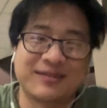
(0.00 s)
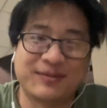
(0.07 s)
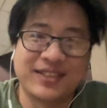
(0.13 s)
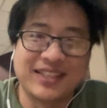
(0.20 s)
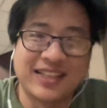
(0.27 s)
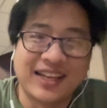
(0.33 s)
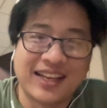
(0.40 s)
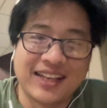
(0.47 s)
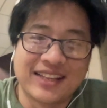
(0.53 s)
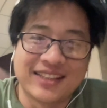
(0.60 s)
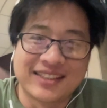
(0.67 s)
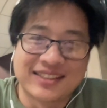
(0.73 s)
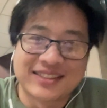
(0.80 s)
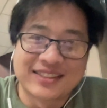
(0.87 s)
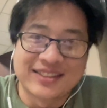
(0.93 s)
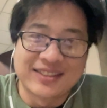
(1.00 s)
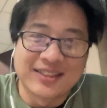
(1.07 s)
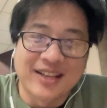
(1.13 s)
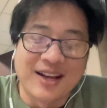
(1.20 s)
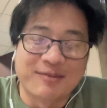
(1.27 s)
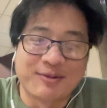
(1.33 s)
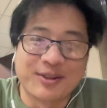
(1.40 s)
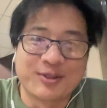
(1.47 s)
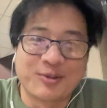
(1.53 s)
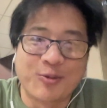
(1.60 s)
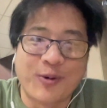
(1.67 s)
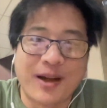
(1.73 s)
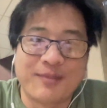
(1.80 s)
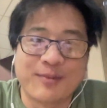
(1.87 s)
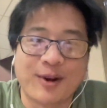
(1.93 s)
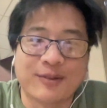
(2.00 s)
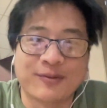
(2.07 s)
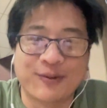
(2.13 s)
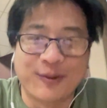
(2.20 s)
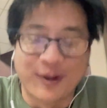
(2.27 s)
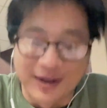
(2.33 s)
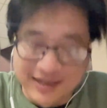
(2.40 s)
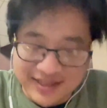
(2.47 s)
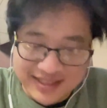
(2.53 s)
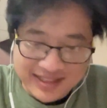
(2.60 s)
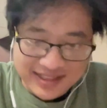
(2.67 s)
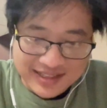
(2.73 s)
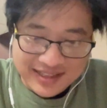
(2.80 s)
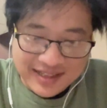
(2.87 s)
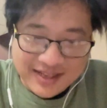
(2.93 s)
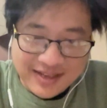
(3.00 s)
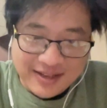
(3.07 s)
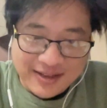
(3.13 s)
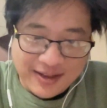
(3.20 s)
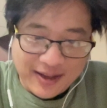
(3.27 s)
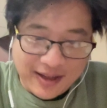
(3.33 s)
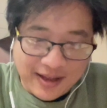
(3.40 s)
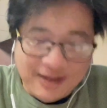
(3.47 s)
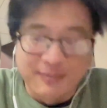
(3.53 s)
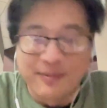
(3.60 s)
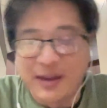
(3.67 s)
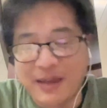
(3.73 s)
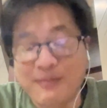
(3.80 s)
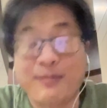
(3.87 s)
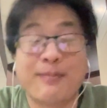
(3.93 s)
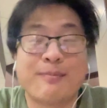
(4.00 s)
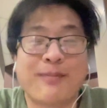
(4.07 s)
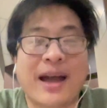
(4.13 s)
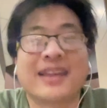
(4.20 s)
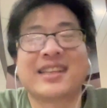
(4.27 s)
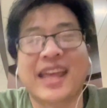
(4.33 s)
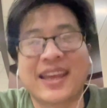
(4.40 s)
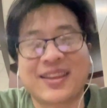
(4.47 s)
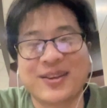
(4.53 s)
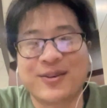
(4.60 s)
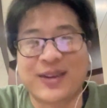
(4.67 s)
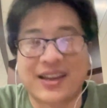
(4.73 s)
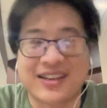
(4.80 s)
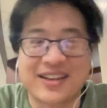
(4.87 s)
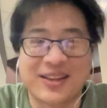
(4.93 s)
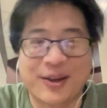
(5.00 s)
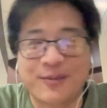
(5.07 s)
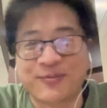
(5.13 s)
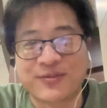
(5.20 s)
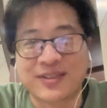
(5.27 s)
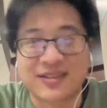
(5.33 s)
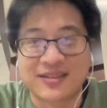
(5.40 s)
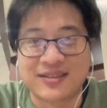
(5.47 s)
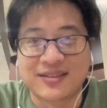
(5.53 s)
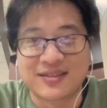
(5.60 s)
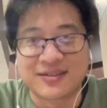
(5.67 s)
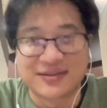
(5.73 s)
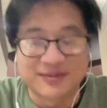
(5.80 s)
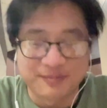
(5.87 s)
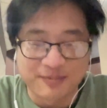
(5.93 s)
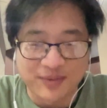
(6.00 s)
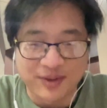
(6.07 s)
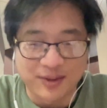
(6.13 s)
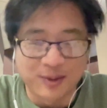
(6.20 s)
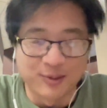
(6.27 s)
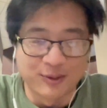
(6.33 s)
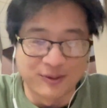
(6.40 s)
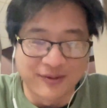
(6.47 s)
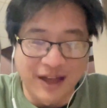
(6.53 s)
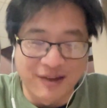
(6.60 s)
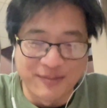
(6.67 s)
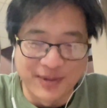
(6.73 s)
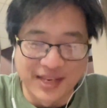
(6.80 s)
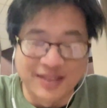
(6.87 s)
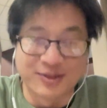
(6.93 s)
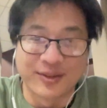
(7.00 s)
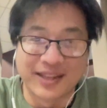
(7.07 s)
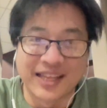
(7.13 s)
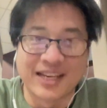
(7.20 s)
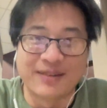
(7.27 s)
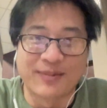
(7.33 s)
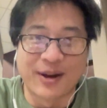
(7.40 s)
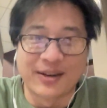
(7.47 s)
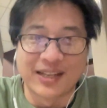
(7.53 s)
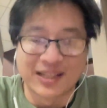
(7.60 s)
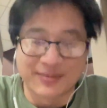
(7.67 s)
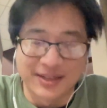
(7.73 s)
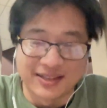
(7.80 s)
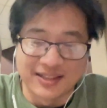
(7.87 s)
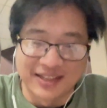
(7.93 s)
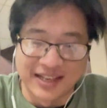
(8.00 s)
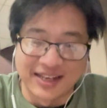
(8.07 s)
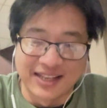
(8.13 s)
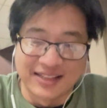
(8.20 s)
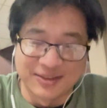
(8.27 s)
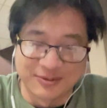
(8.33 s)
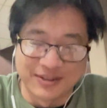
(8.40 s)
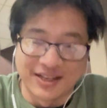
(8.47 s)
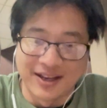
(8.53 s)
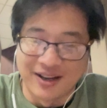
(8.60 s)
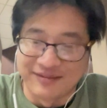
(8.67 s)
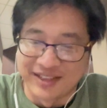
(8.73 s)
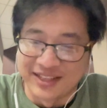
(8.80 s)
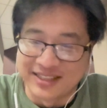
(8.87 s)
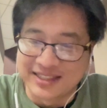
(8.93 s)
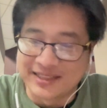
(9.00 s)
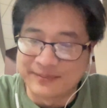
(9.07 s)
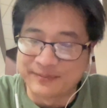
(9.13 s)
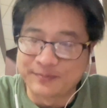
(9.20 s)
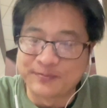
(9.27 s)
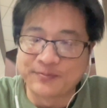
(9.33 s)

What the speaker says: P is congruent to 1 mod 4. It might take you 2 to 5 minutes to think about it, but it is really obvious.